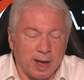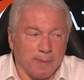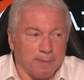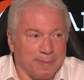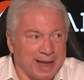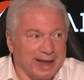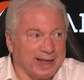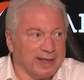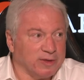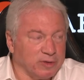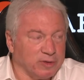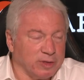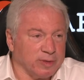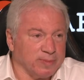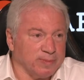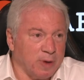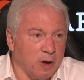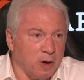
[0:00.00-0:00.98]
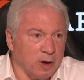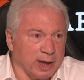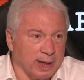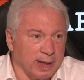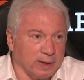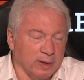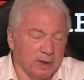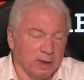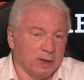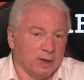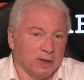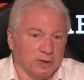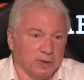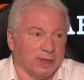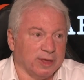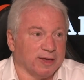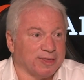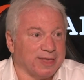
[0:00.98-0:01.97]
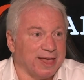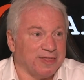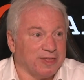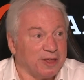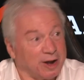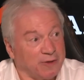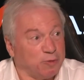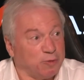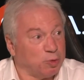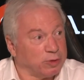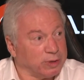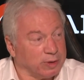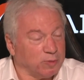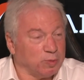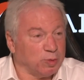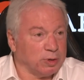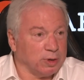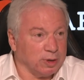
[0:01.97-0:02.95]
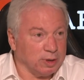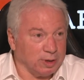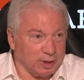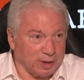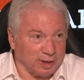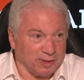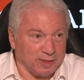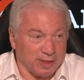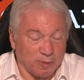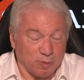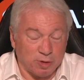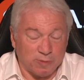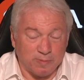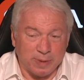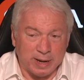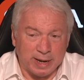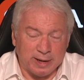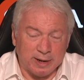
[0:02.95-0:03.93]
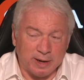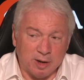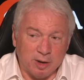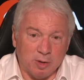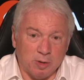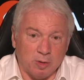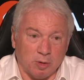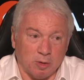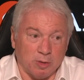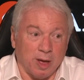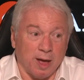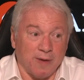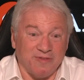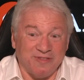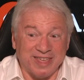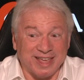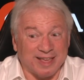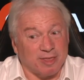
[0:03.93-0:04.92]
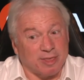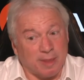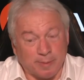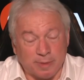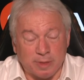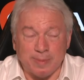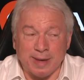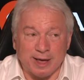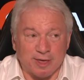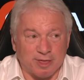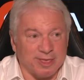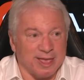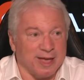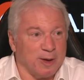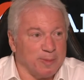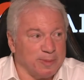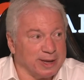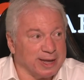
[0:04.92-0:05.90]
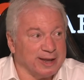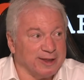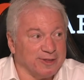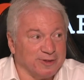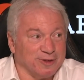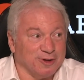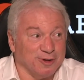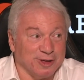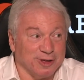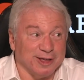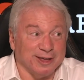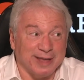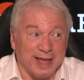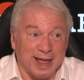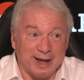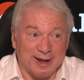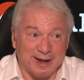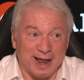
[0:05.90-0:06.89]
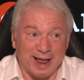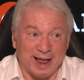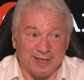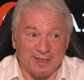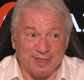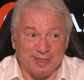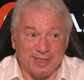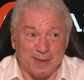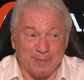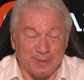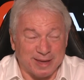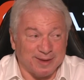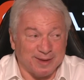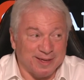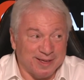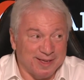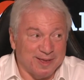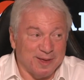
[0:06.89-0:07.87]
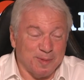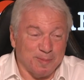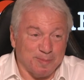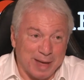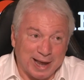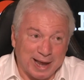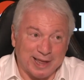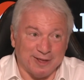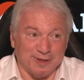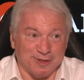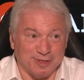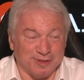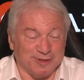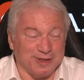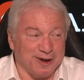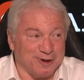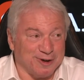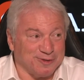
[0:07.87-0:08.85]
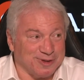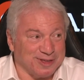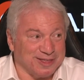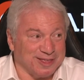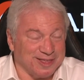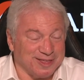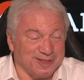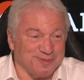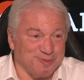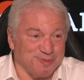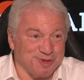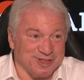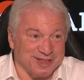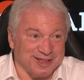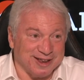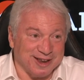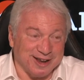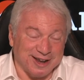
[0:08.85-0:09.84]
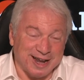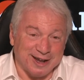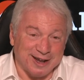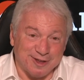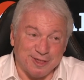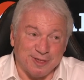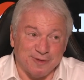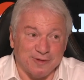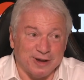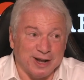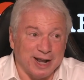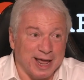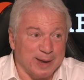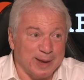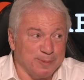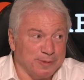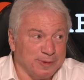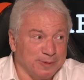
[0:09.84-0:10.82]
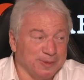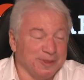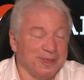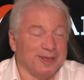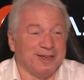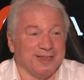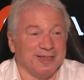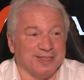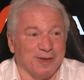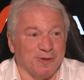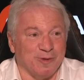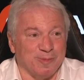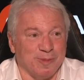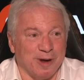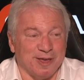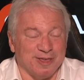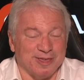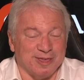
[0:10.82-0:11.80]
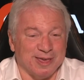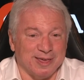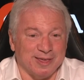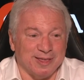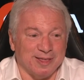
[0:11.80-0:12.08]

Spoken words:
back into this market to the extent that I thought there would have been, although I think some of the banks now are beginning to look again at stepping back into the territory that the bridging lenders have claimed. So we might see